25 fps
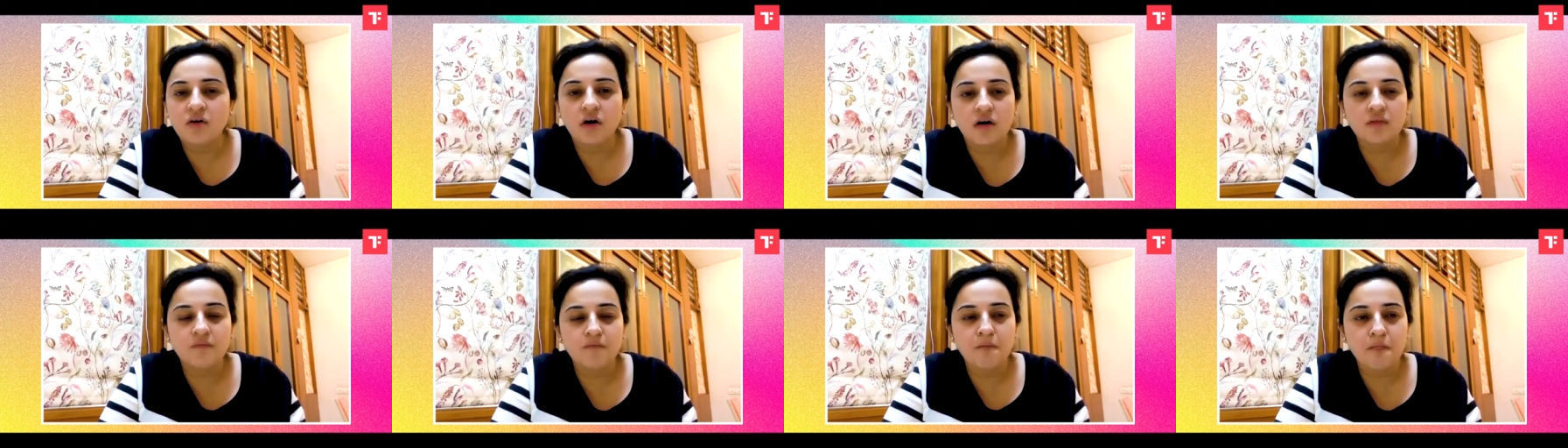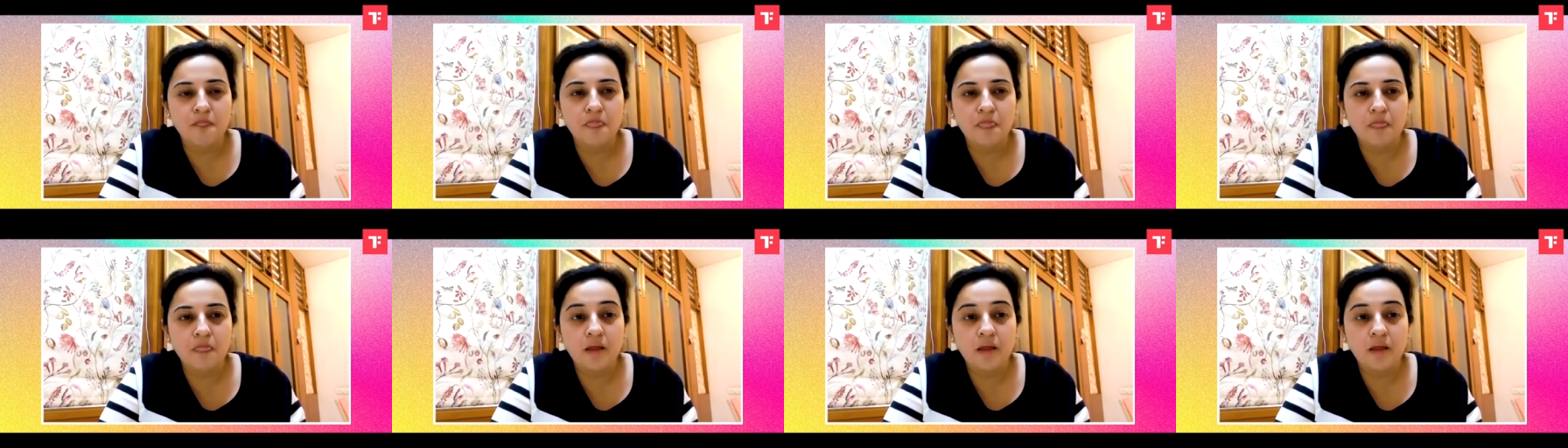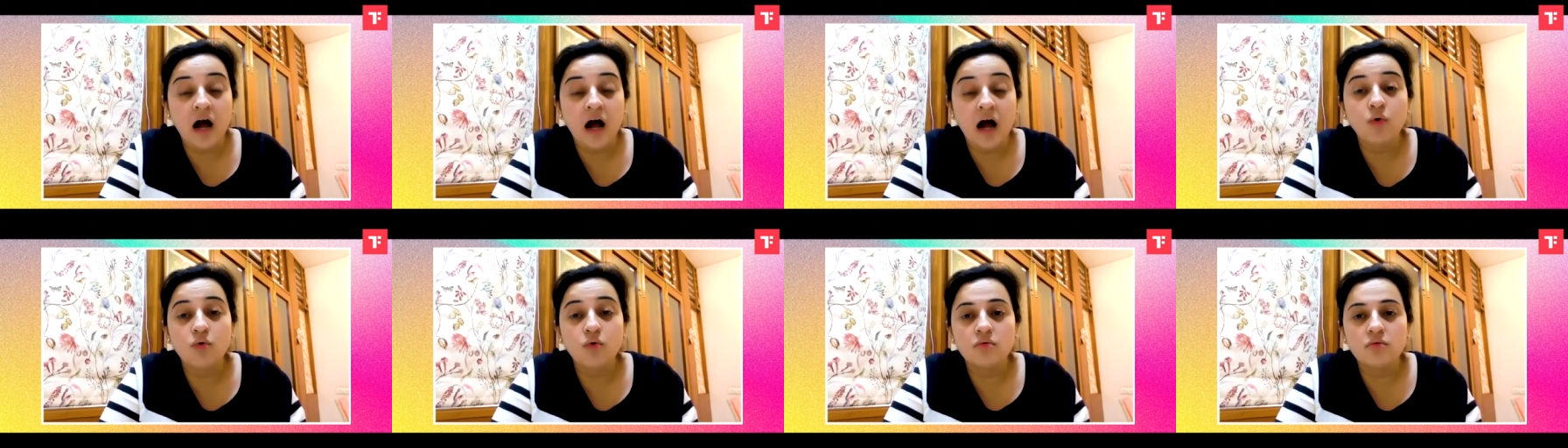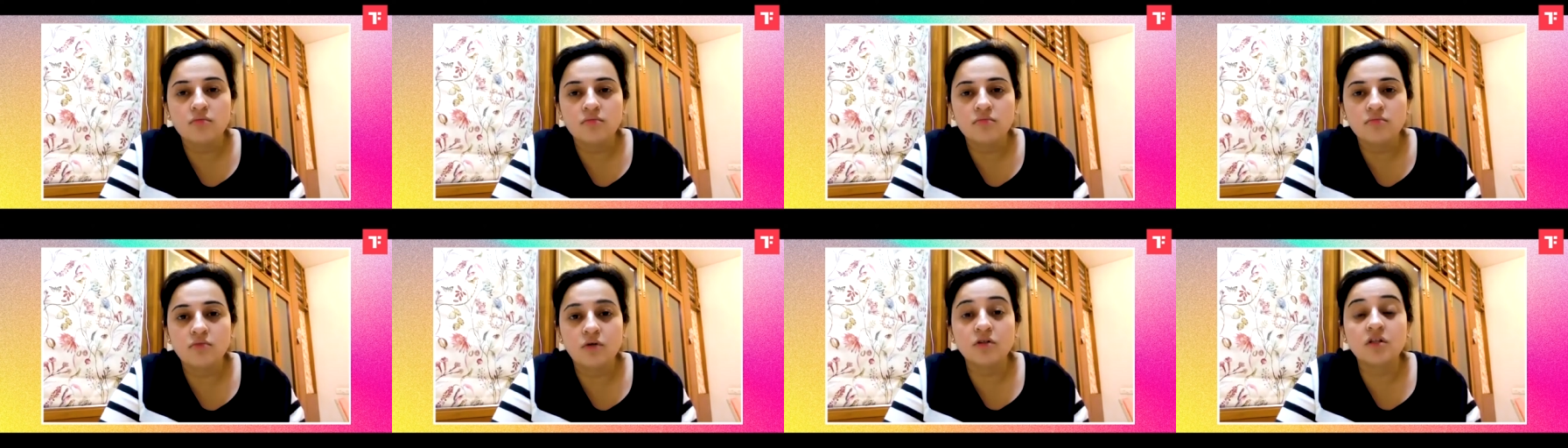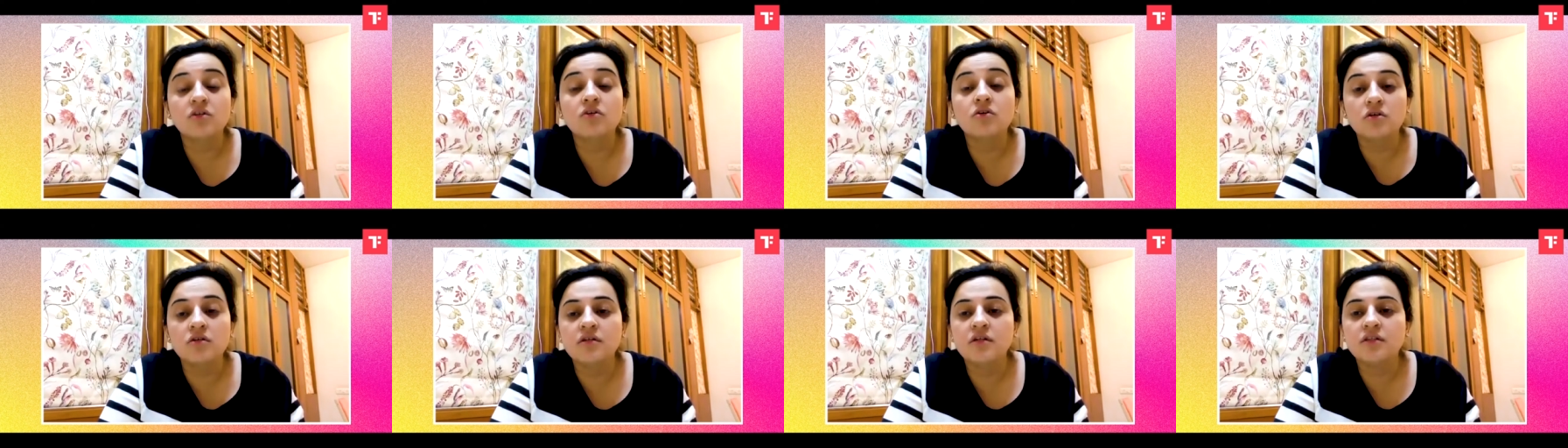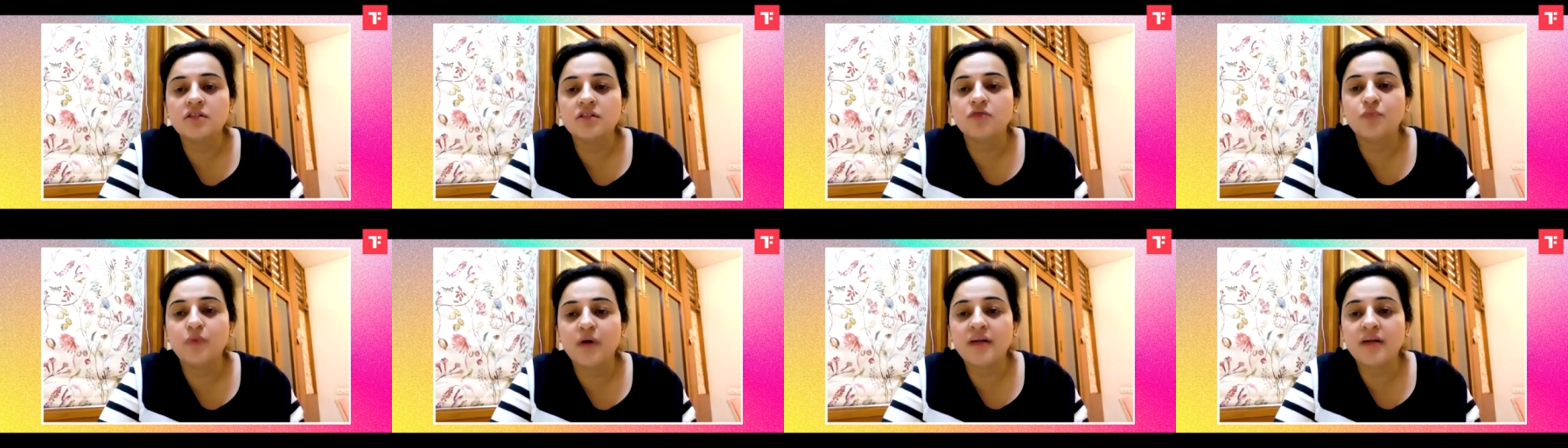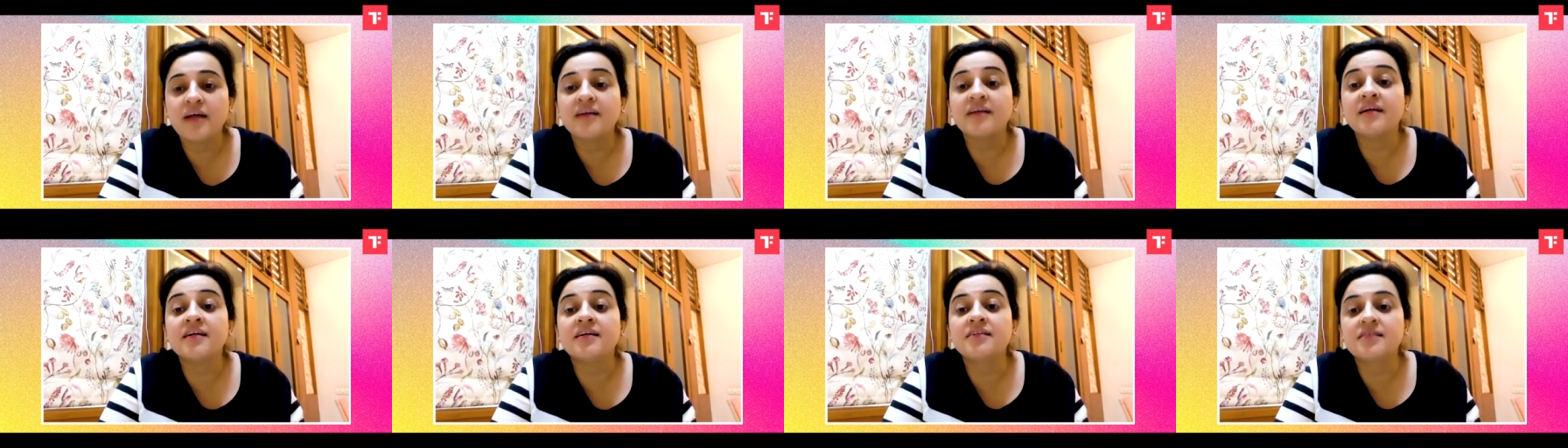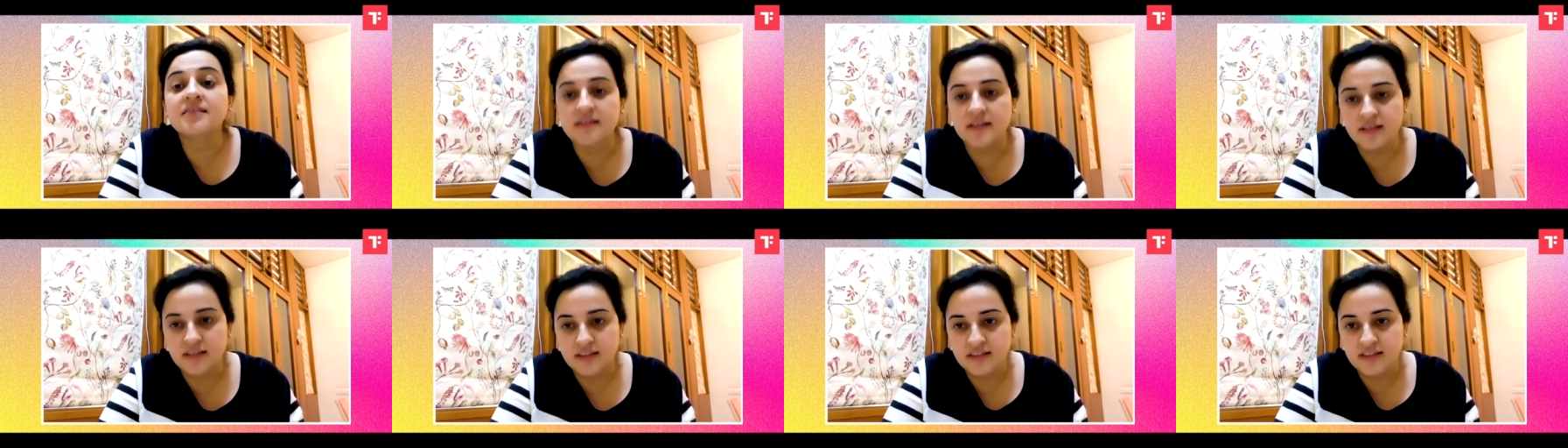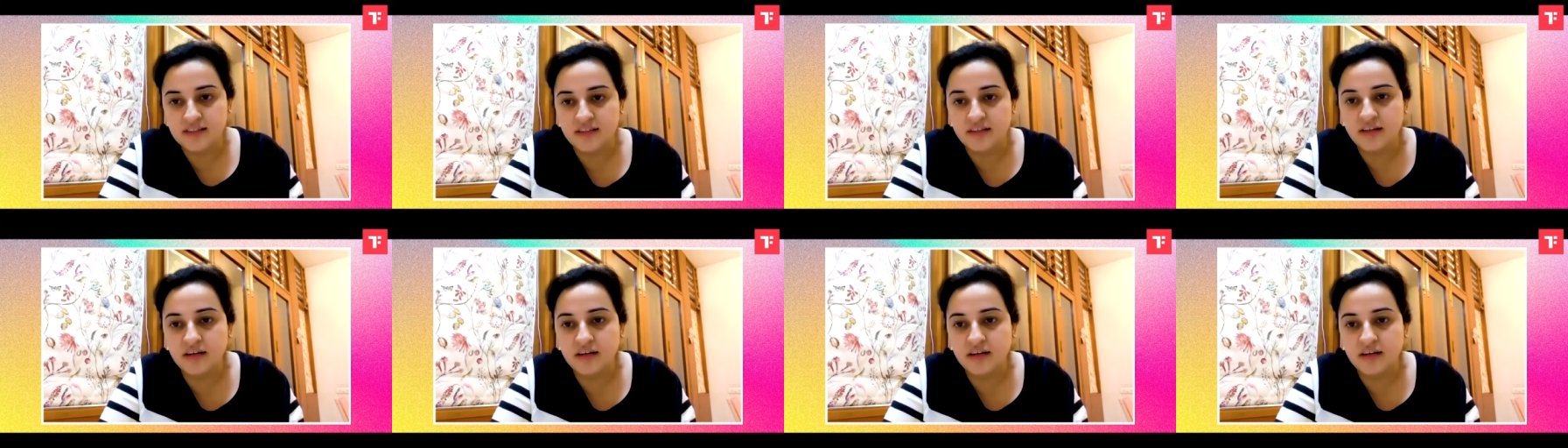how on the goodness of bread that exists and they're